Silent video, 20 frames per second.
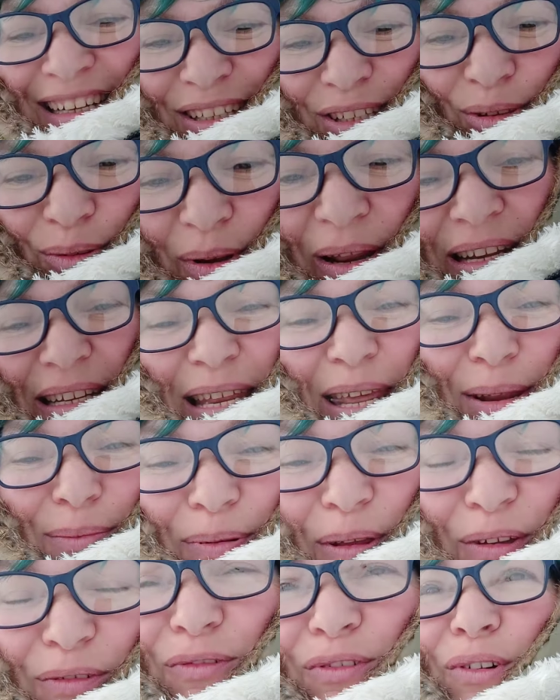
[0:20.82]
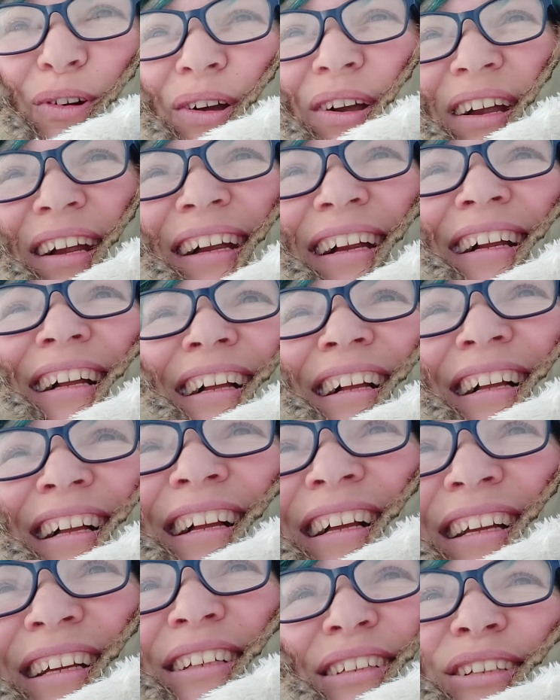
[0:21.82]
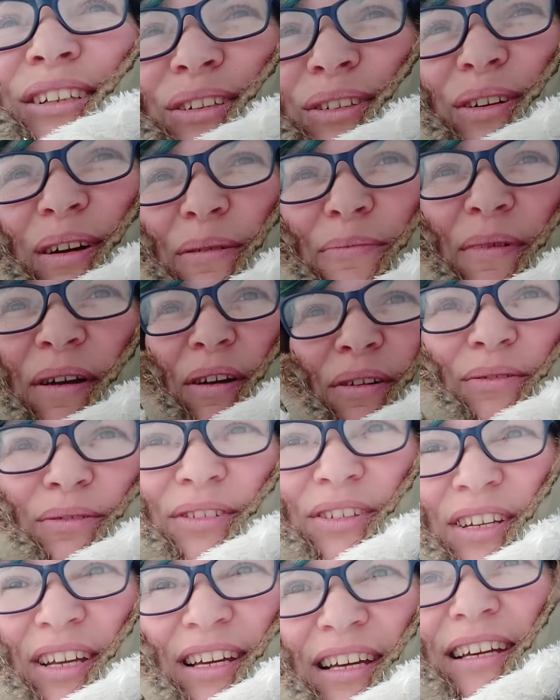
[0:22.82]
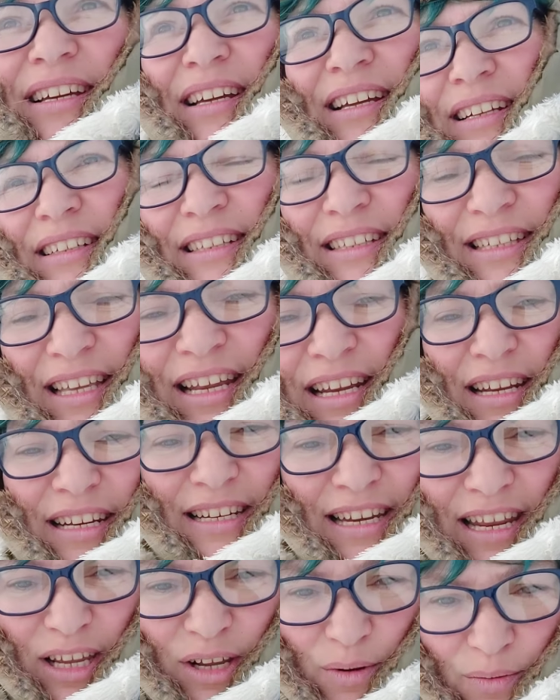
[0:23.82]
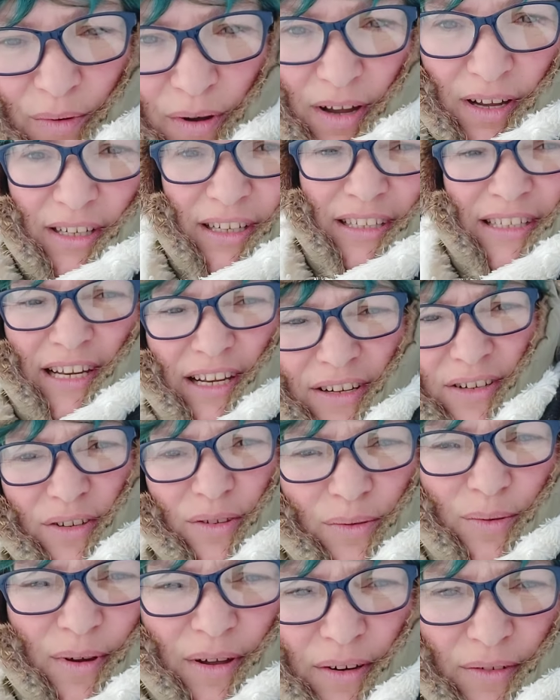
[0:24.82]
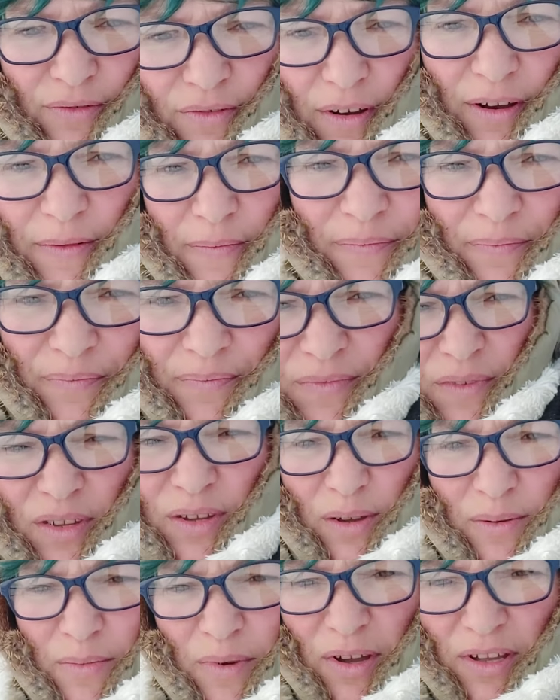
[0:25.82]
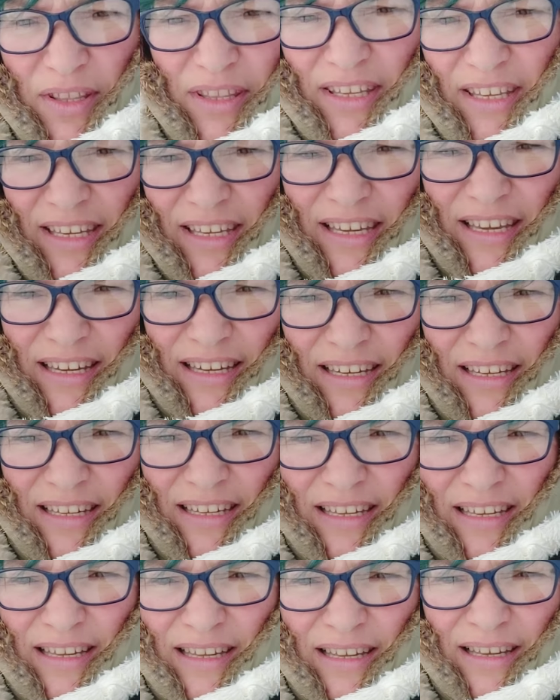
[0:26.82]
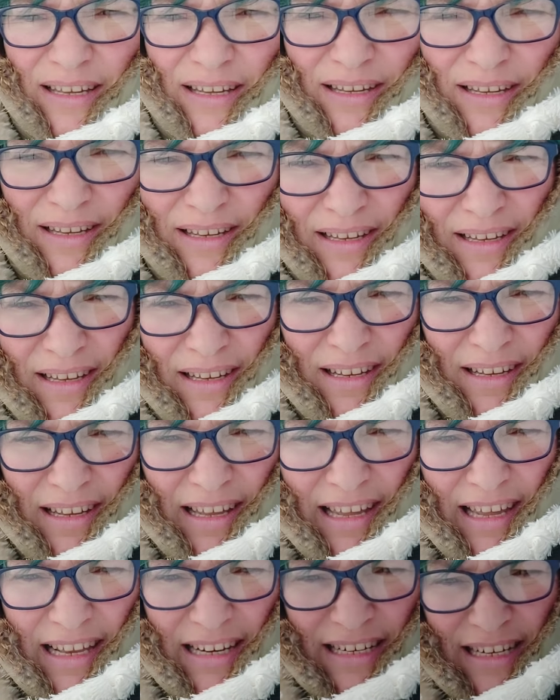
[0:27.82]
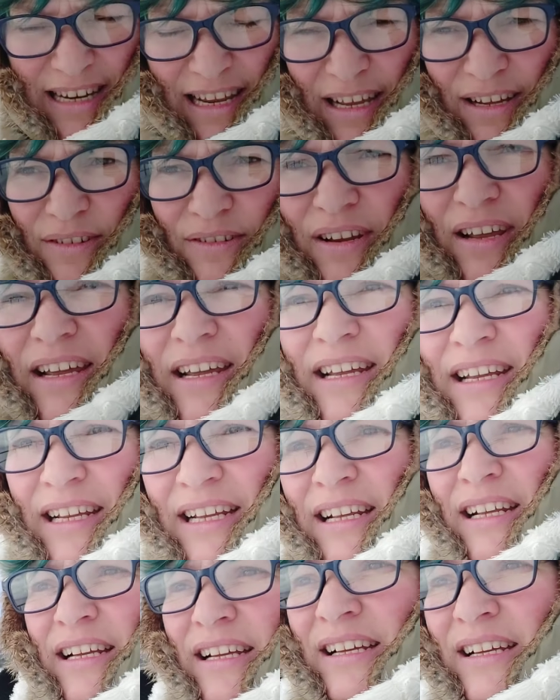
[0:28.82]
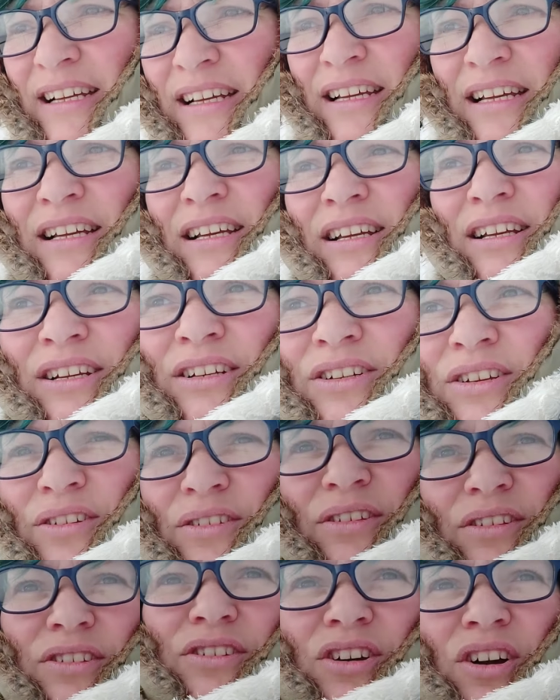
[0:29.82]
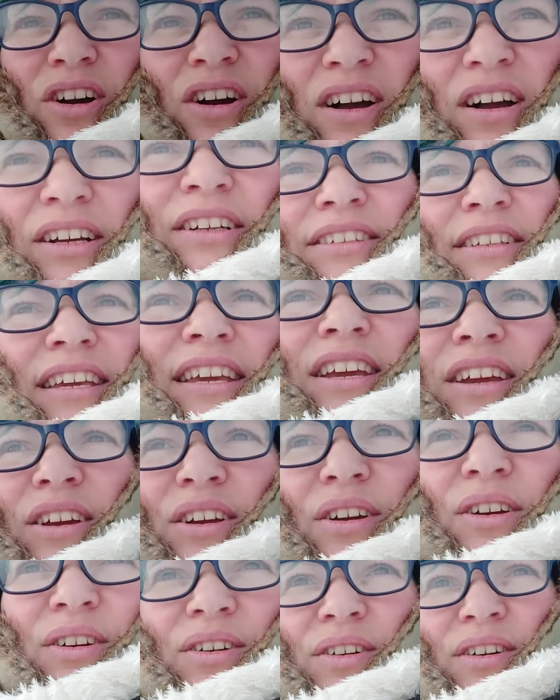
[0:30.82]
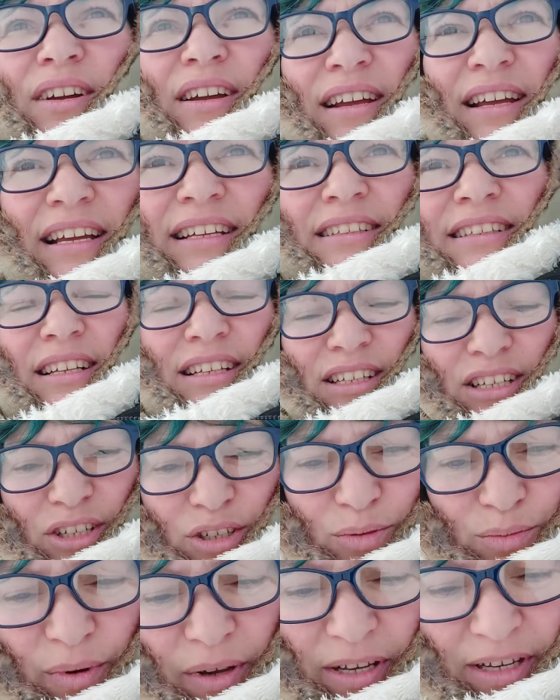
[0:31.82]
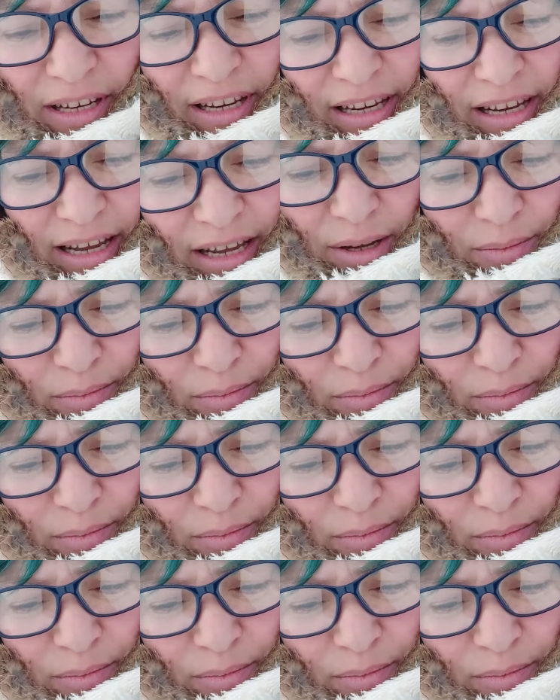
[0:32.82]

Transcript: That's what I did before. So I'm out, uh, decided to take a walk down to the waterfront. So I'm on the, uh, heading down to the docks here. It's a little windy. I